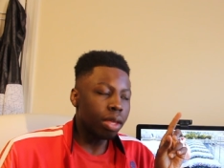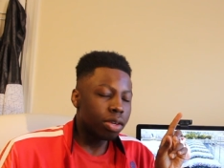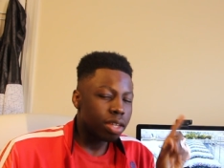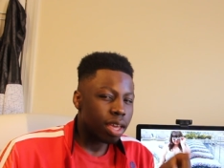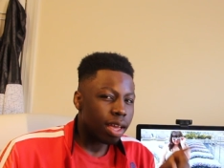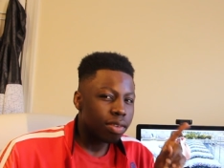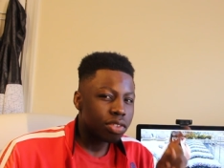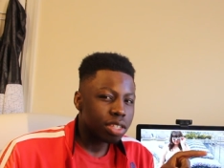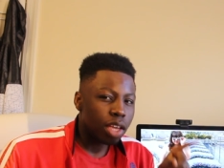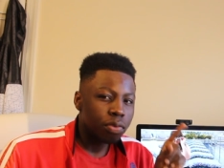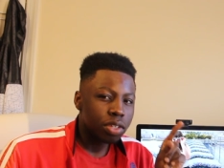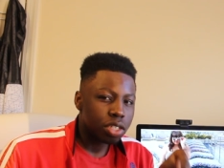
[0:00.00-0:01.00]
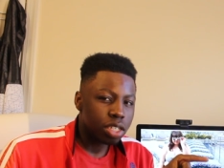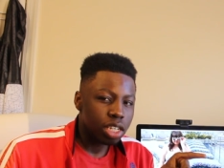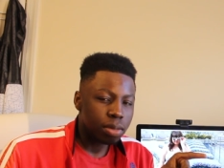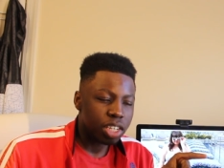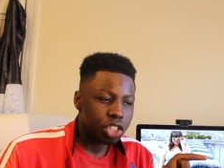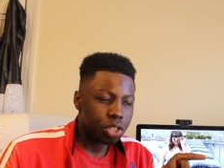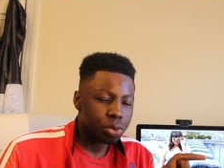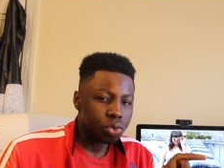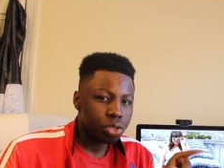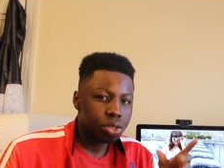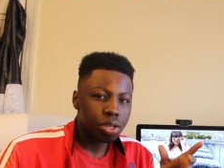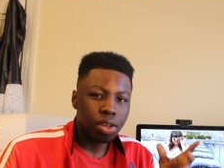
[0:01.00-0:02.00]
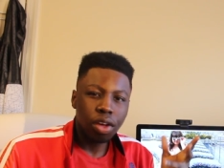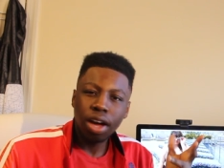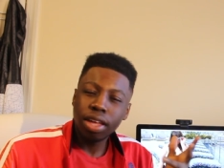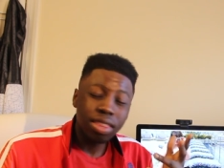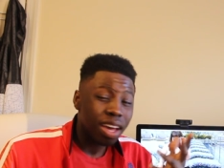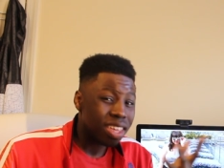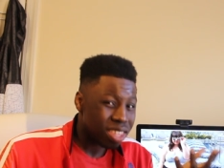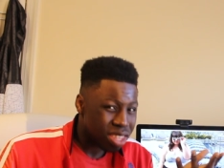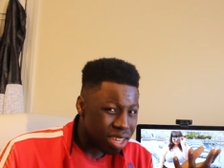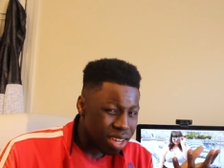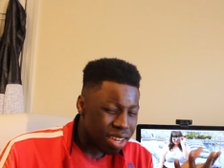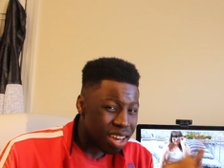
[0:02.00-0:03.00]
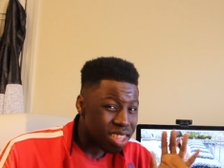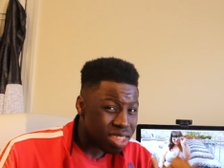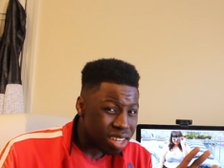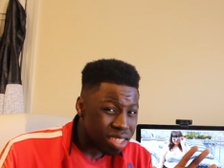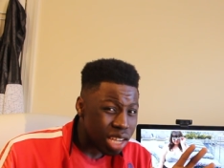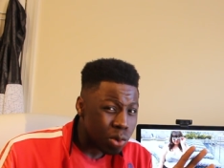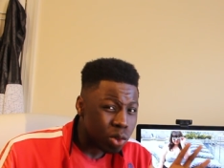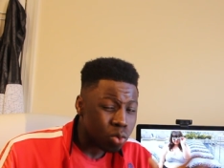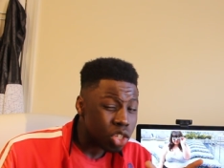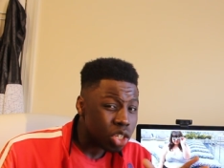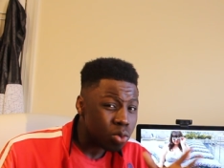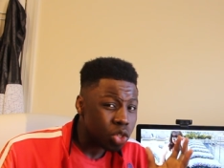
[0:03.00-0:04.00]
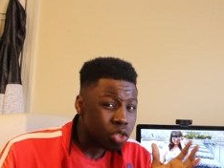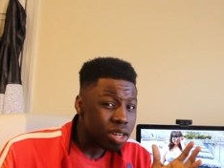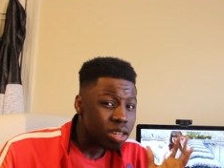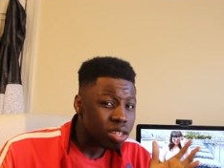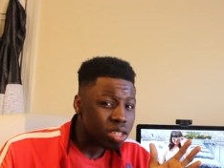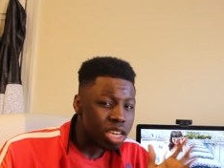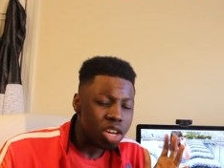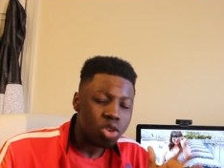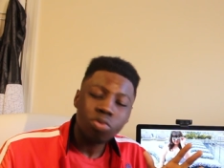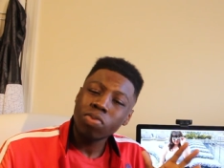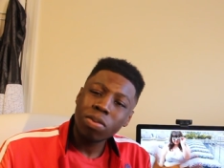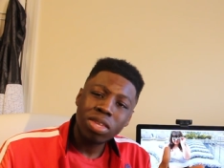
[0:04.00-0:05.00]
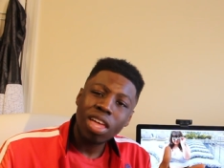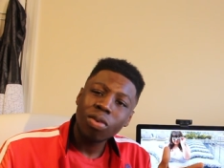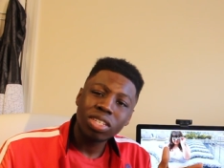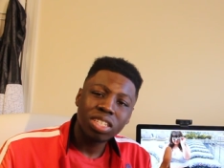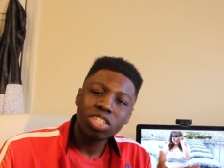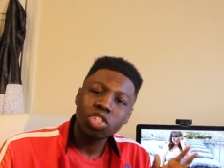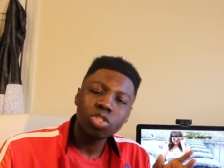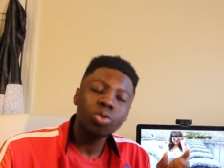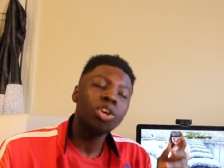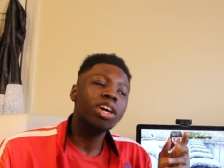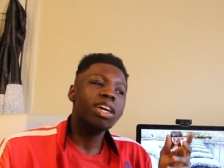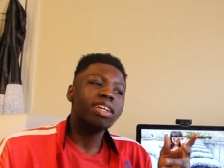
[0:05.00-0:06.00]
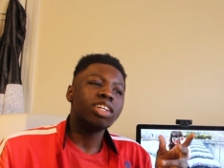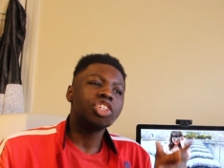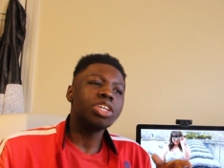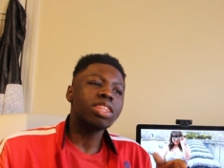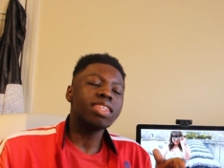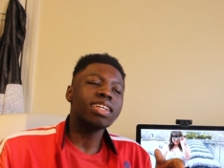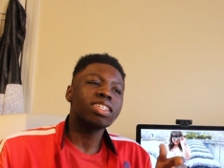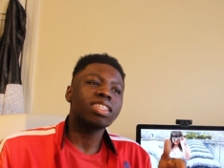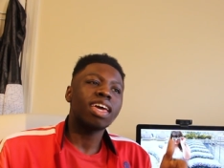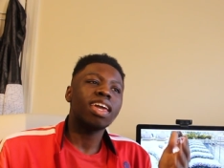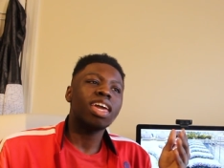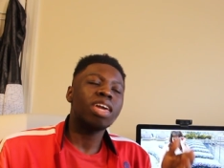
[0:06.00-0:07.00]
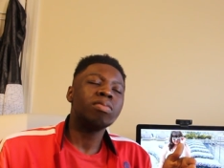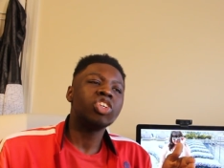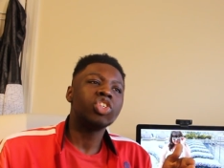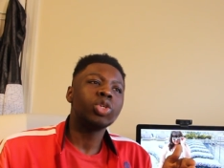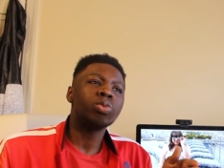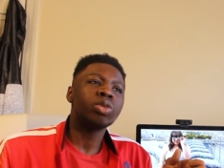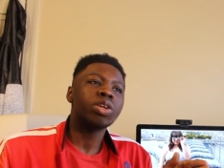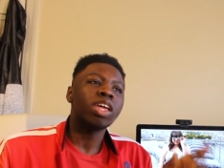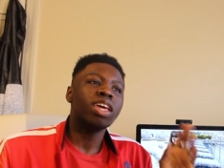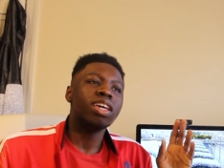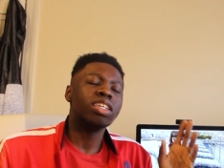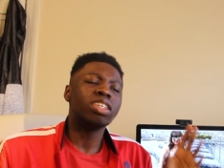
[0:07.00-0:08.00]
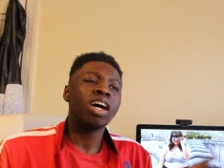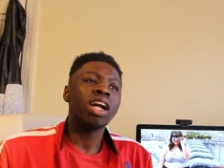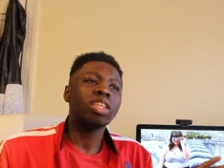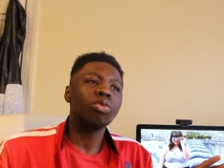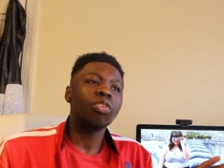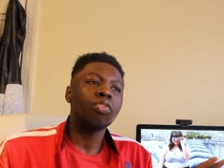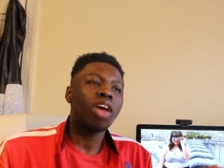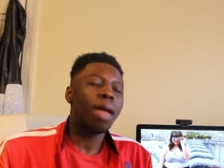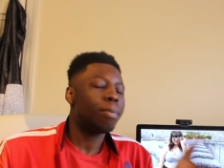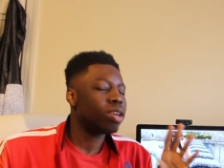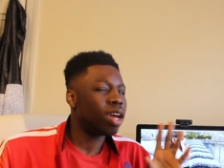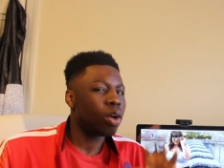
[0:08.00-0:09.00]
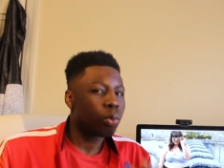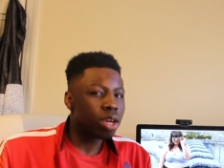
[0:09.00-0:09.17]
to have self-esteem issues. I think that was what she was trying to say, or maybe that was the issue. She thinks that Amy Schumer is Hollywood fat but not